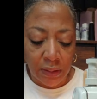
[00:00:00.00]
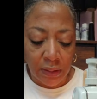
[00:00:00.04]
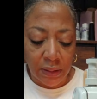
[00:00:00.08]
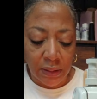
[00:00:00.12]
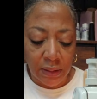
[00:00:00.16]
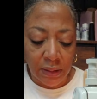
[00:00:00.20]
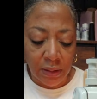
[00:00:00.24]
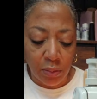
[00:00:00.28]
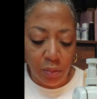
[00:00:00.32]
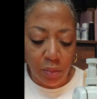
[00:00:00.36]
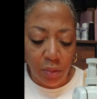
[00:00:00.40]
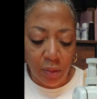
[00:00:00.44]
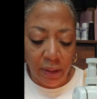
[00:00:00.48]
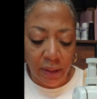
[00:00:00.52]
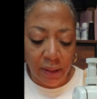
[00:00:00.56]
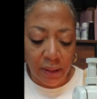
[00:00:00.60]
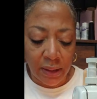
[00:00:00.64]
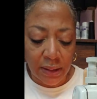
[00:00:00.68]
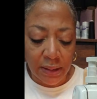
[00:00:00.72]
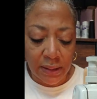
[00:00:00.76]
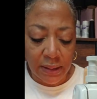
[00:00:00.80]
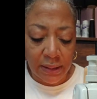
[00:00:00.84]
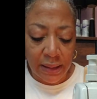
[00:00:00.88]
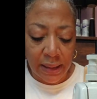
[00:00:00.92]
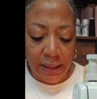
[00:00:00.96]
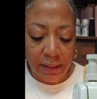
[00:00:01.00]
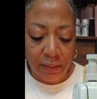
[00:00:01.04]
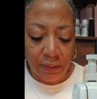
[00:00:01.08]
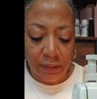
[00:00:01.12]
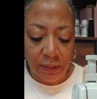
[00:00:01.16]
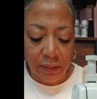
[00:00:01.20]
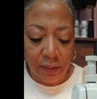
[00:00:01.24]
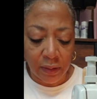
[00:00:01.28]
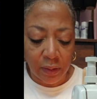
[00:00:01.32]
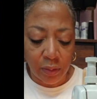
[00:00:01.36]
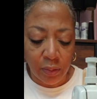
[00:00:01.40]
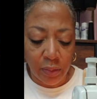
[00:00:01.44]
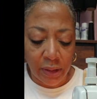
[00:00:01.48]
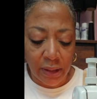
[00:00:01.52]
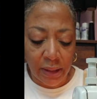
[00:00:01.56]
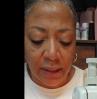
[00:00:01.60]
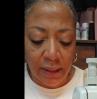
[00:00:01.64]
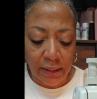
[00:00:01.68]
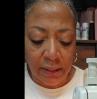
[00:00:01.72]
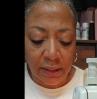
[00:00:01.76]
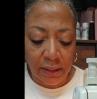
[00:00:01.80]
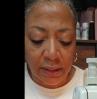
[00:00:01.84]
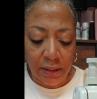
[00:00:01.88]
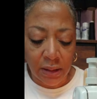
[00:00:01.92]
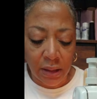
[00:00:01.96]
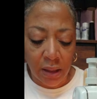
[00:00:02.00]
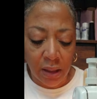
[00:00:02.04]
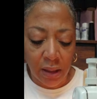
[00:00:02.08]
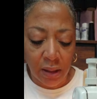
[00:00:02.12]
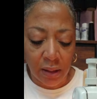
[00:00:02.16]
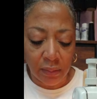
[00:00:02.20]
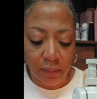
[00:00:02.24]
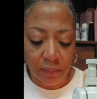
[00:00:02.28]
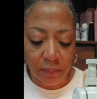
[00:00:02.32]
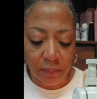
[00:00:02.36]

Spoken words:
to bring this down a little bit at the top.